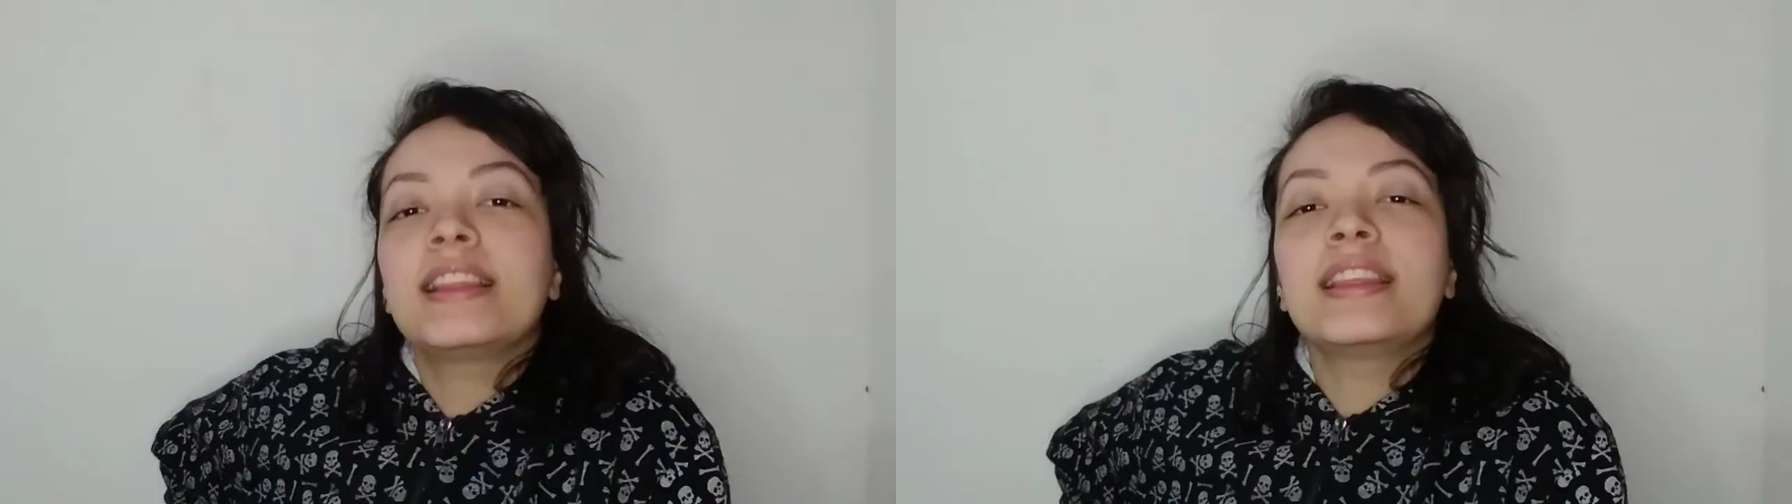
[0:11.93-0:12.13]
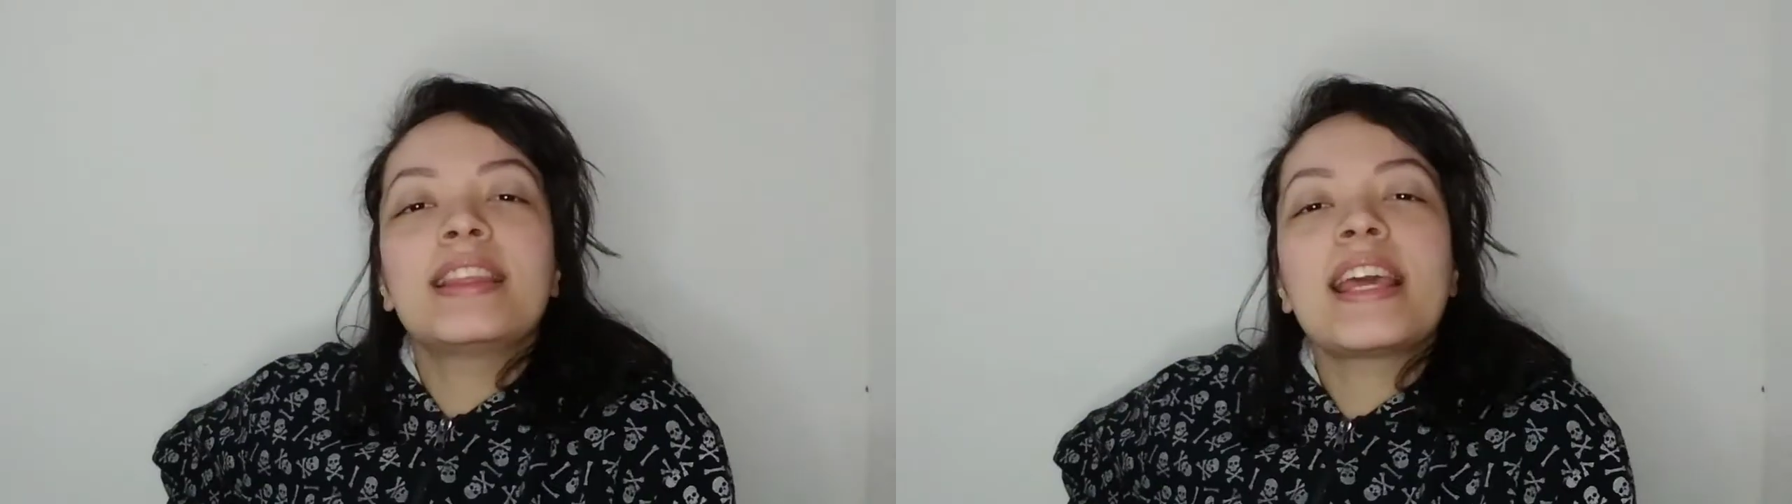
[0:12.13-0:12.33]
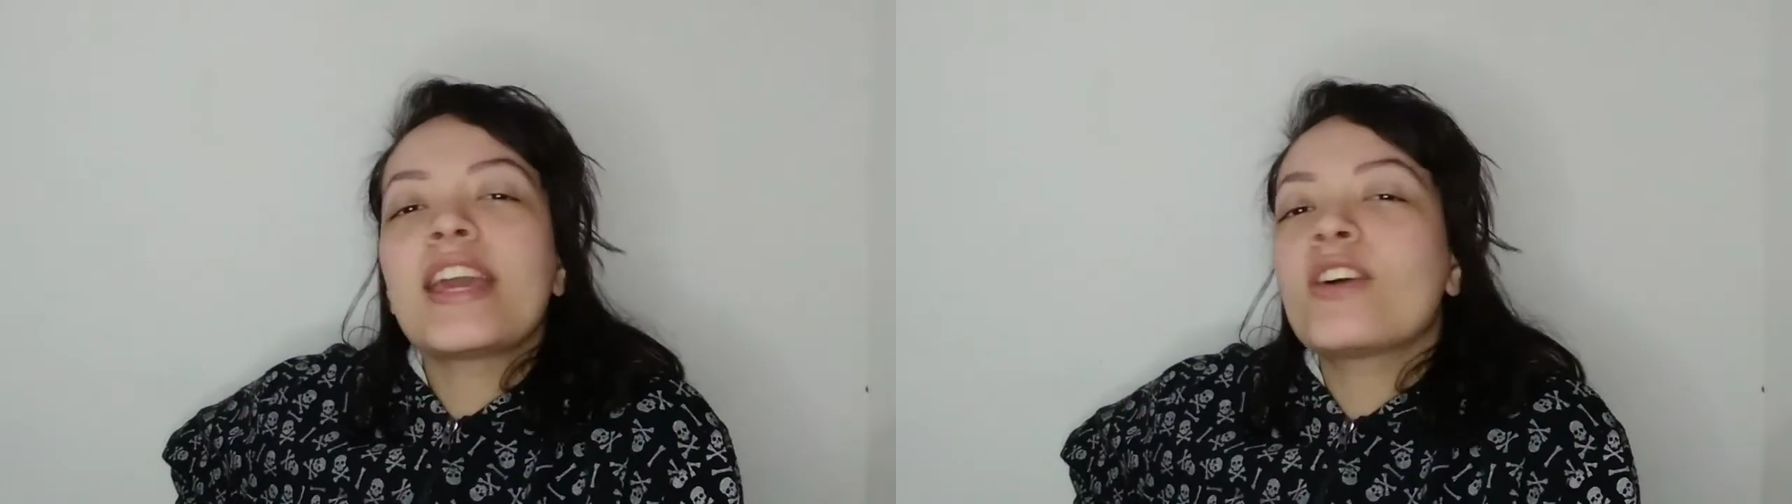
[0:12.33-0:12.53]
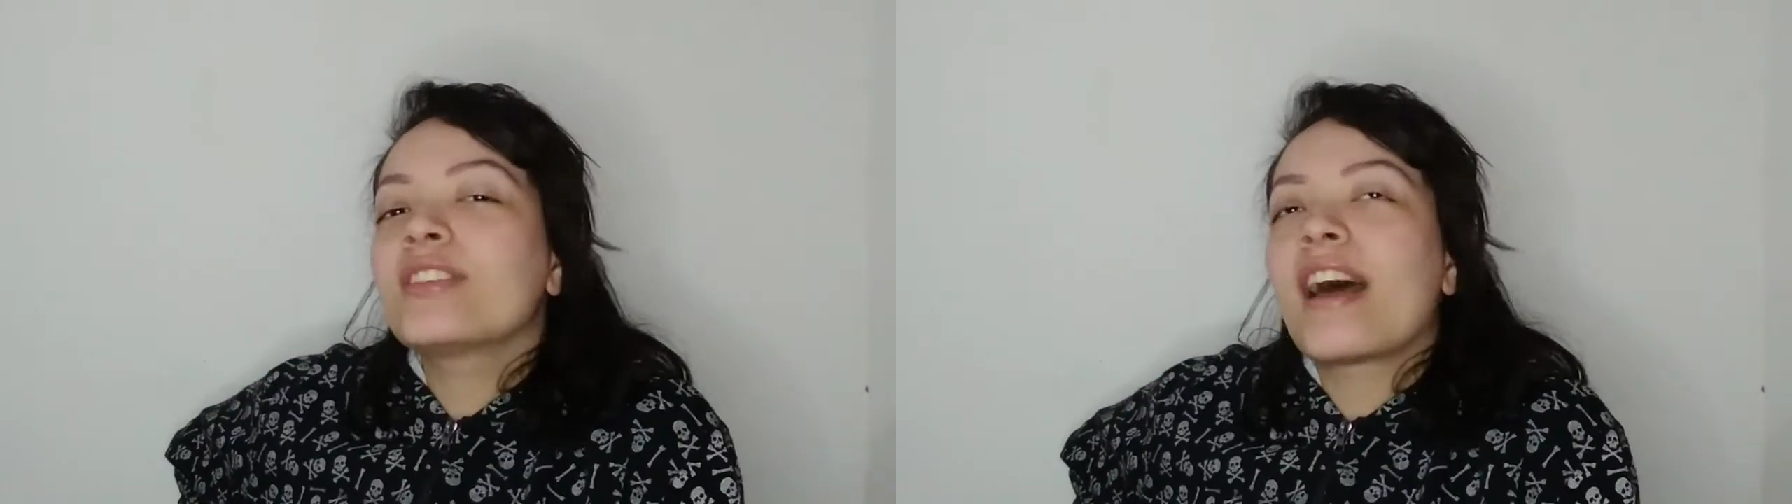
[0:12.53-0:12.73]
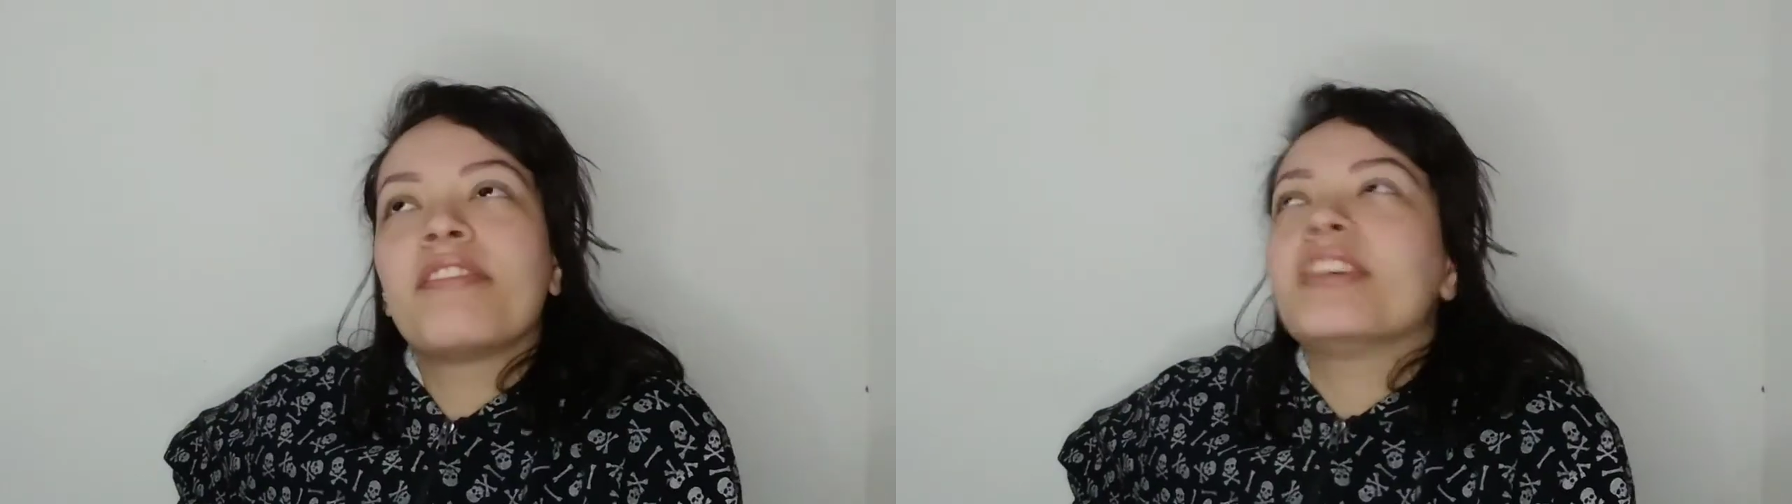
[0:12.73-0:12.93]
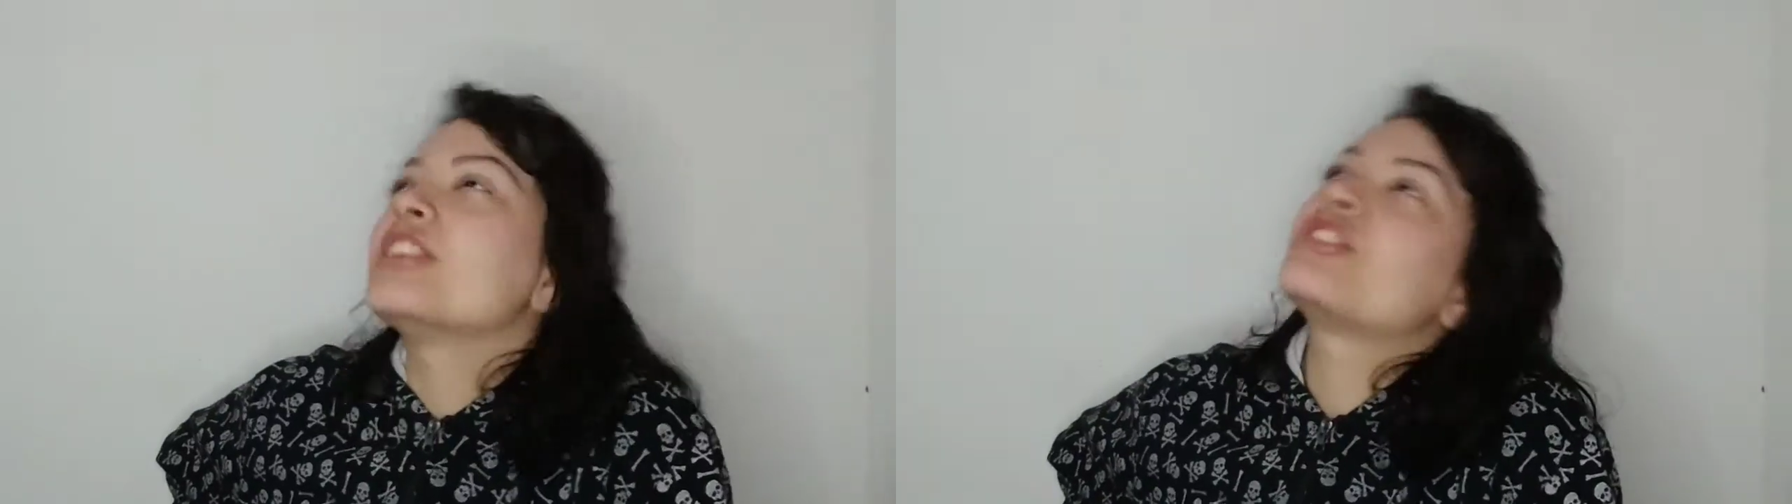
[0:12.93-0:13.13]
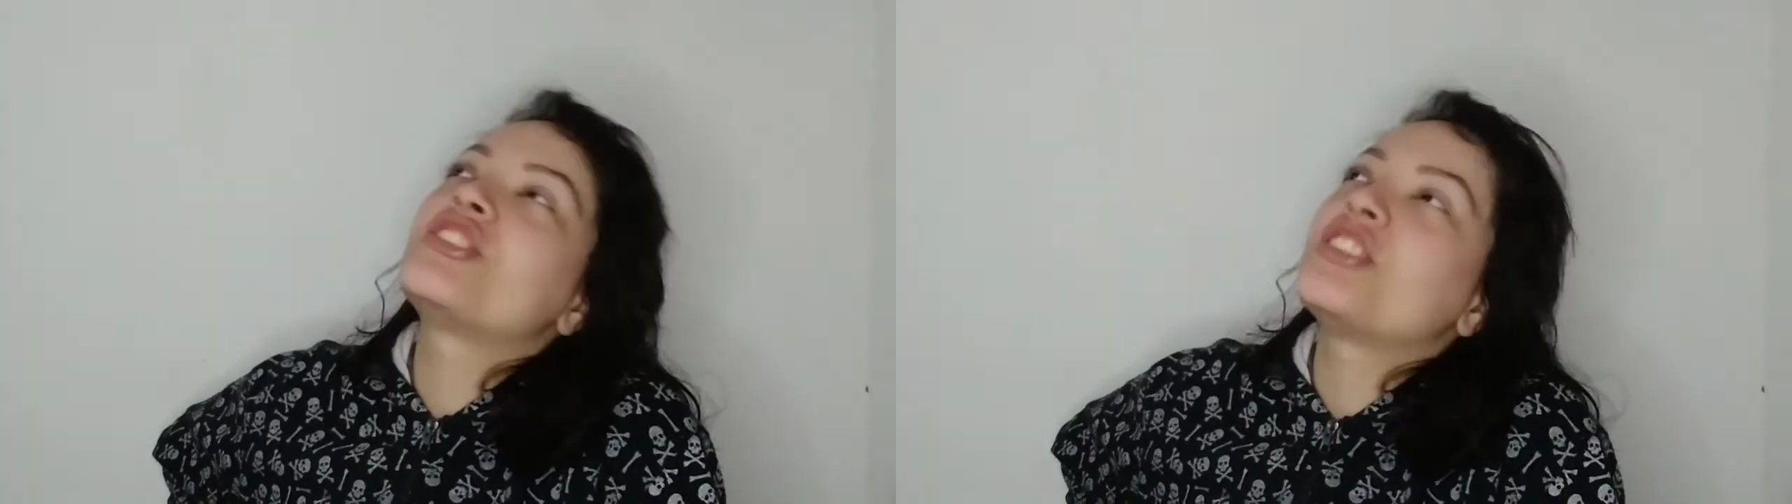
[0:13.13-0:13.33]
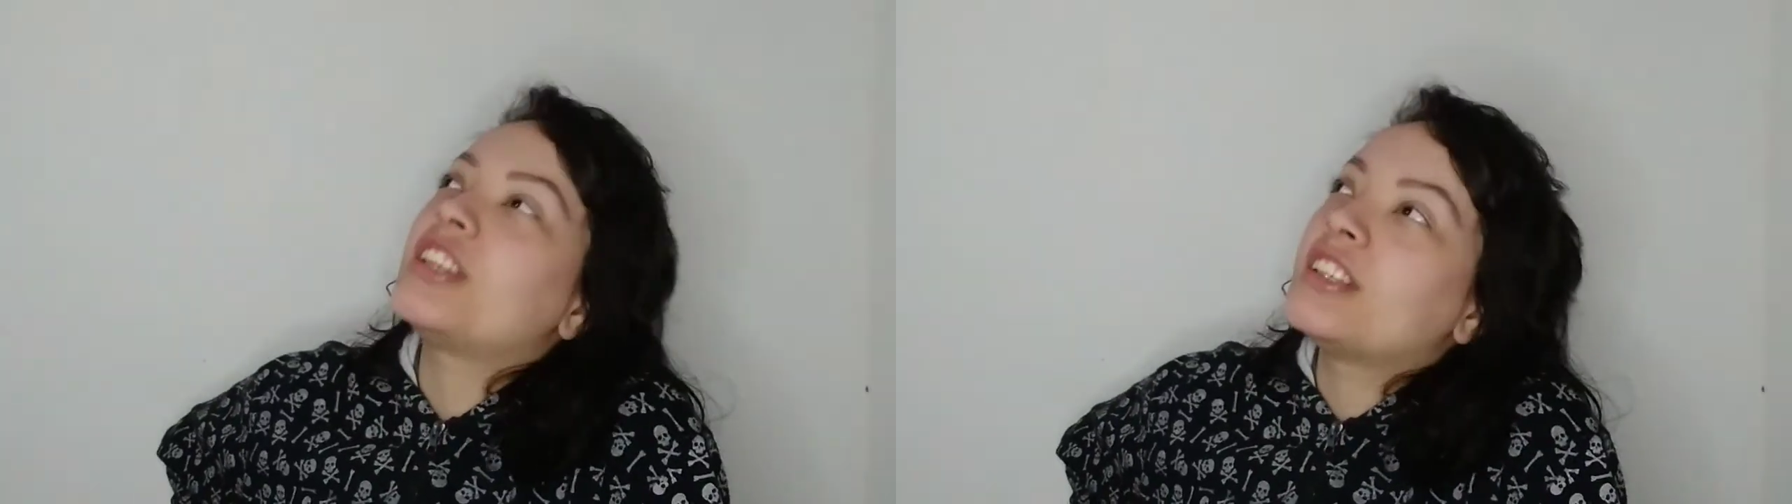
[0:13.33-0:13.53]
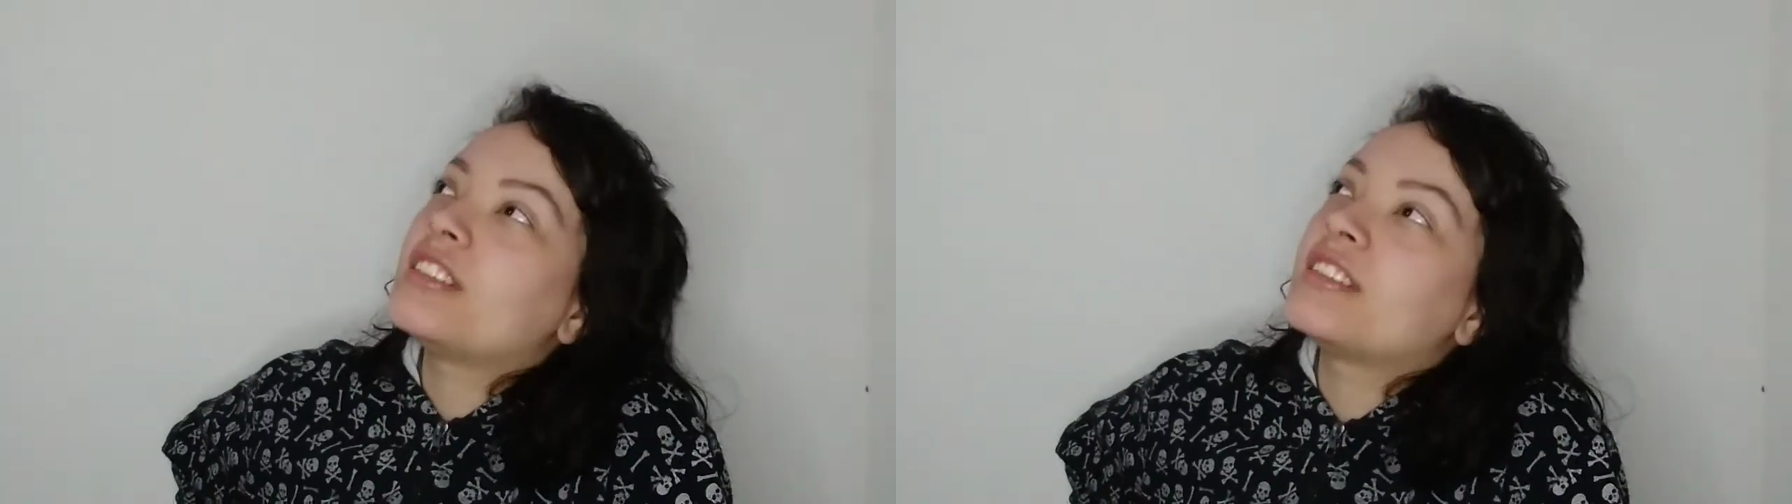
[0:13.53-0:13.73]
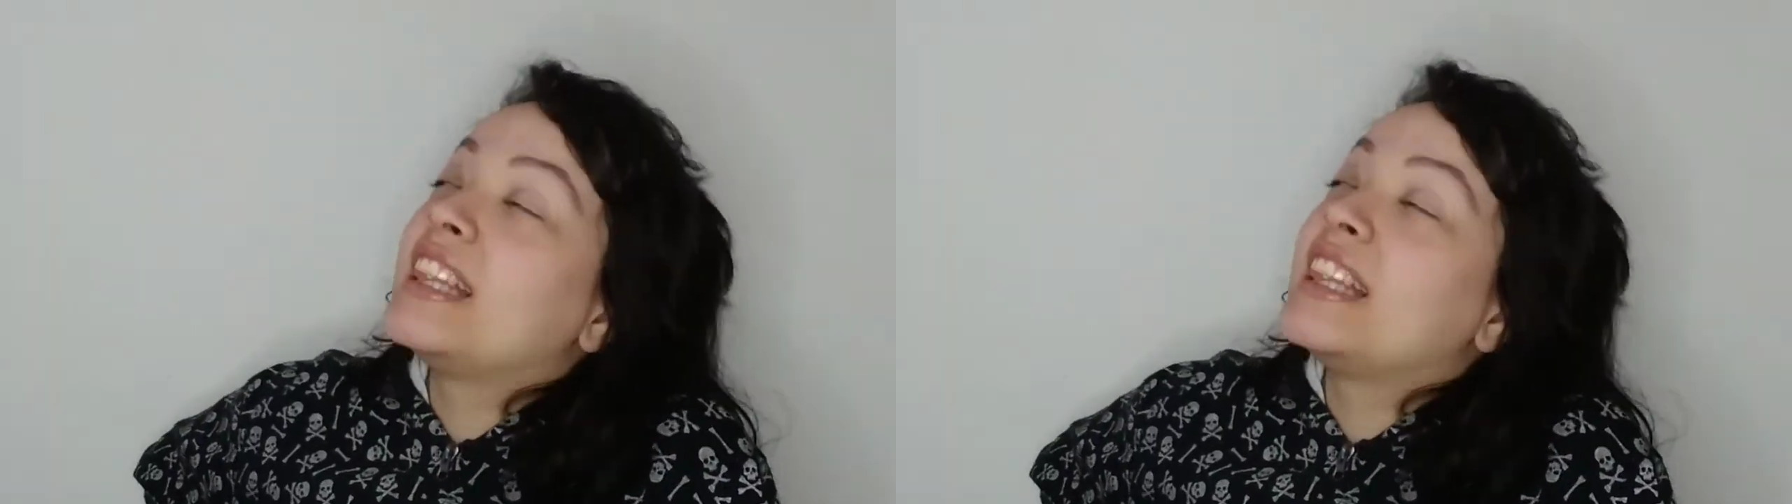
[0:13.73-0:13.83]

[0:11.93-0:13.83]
Leo da Vinci.